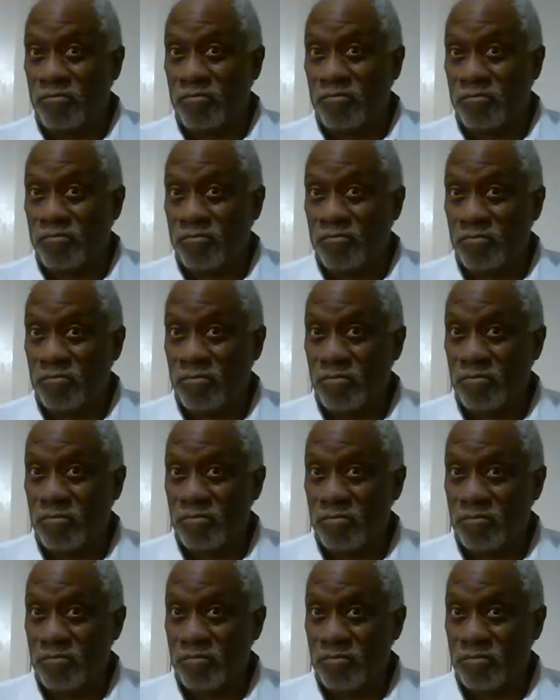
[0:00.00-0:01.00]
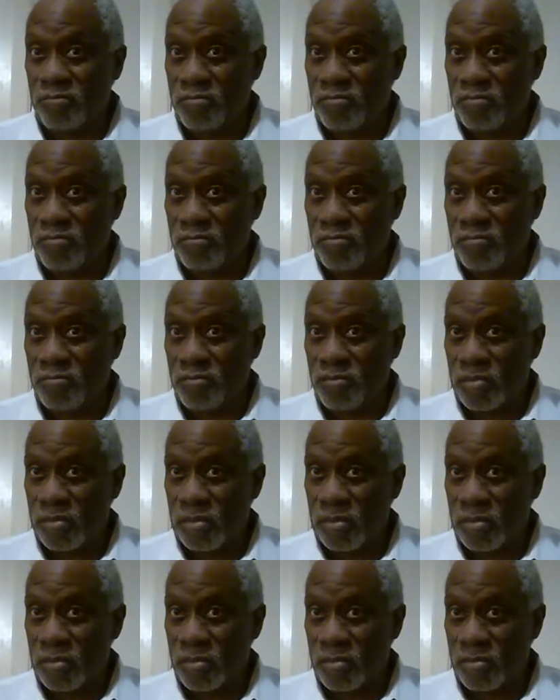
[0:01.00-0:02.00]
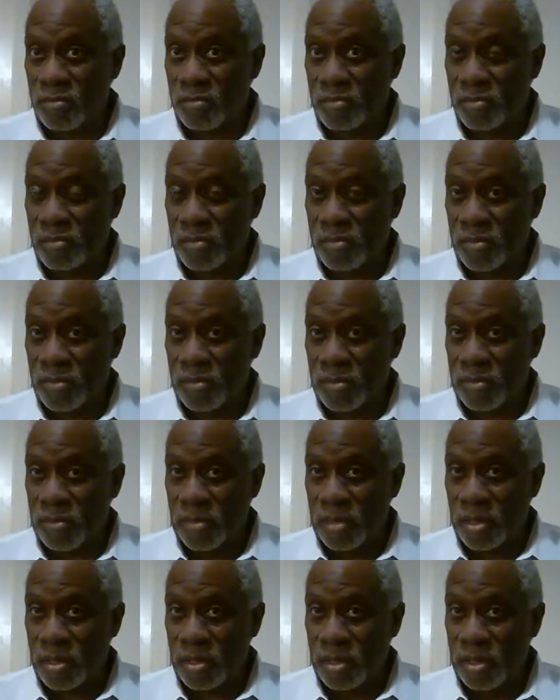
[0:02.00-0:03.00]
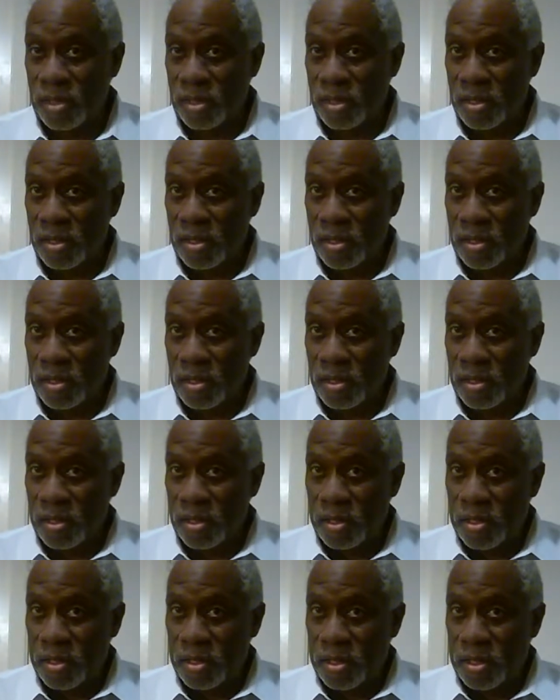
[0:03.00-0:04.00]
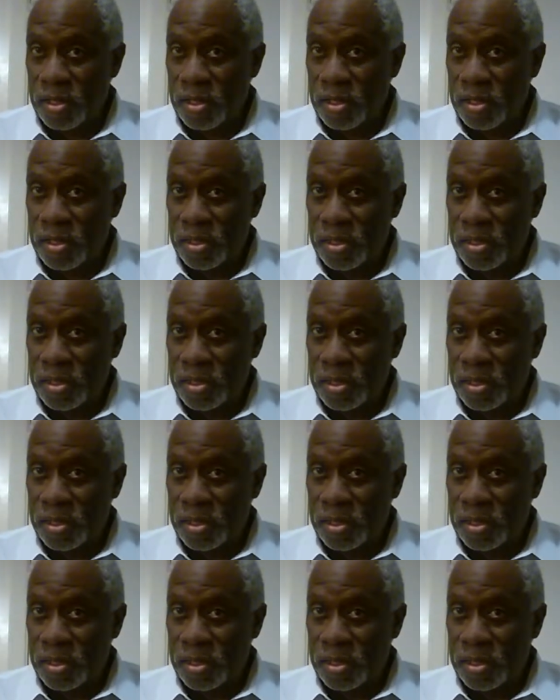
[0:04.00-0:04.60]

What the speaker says: (no one is talking)